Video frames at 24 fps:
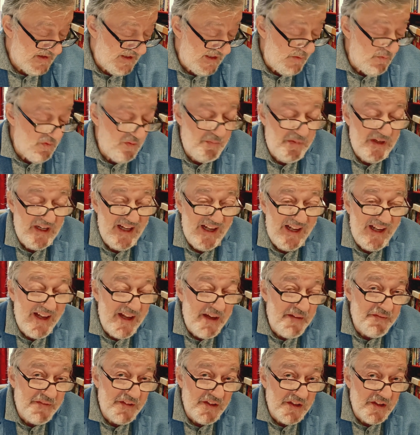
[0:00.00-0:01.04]
would be
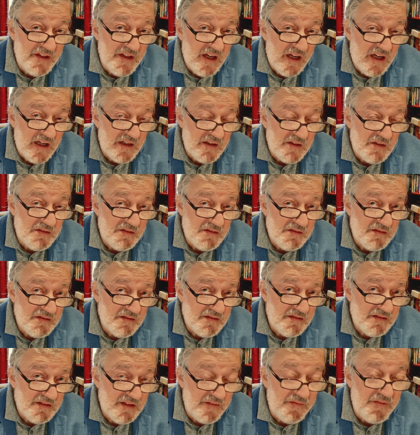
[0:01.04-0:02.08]
11 now,
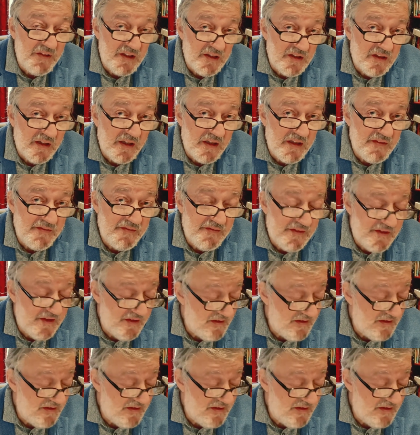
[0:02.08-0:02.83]
if he had lived.